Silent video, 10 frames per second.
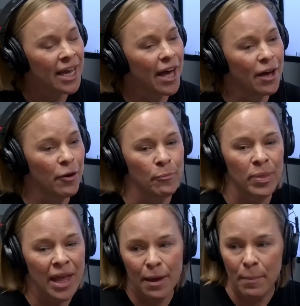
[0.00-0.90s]

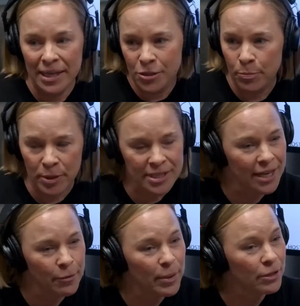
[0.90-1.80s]
My
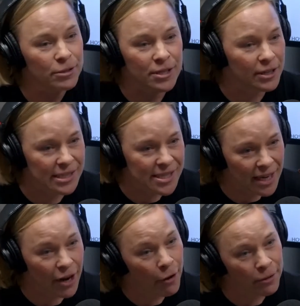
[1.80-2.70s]
superintendent builders are on
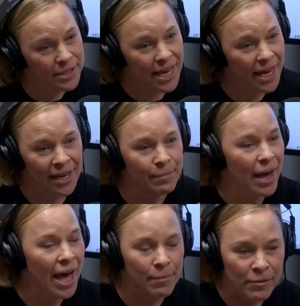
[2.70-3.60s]
site all the time.
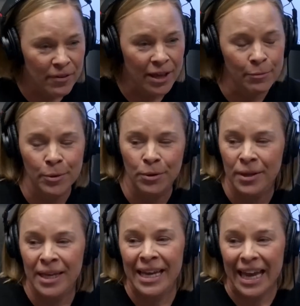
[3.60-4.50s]
I'm available.
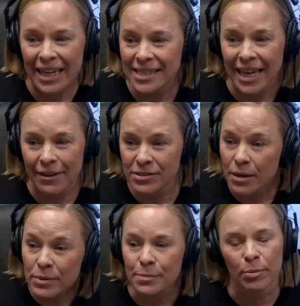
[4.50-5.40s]
And it's like if
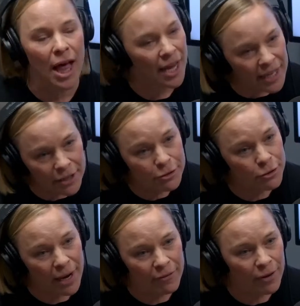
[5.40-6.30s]
someone's blocking your
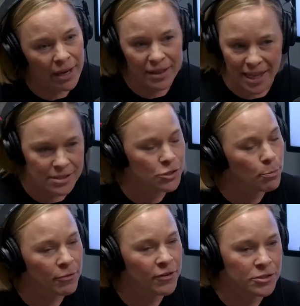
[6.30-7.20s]
driveway, that's
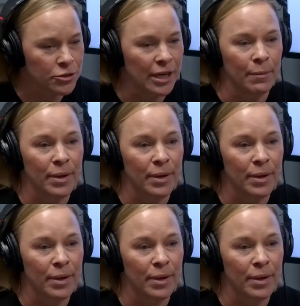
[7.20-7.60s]
super frustrating.